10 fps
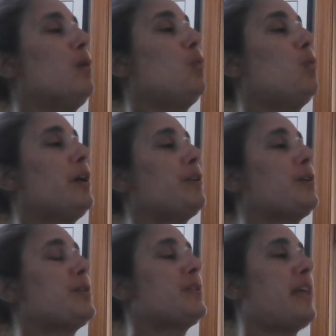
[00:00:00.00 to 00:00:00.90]

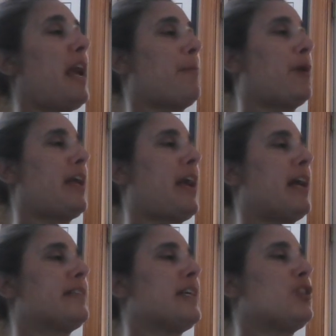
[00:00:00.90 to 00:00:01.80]
Walter stammered
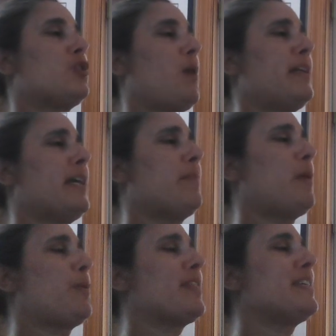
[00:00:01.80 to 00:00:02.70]
as he tried to come
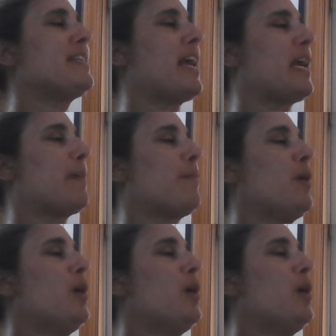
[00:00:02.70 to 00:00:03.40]
up with a name.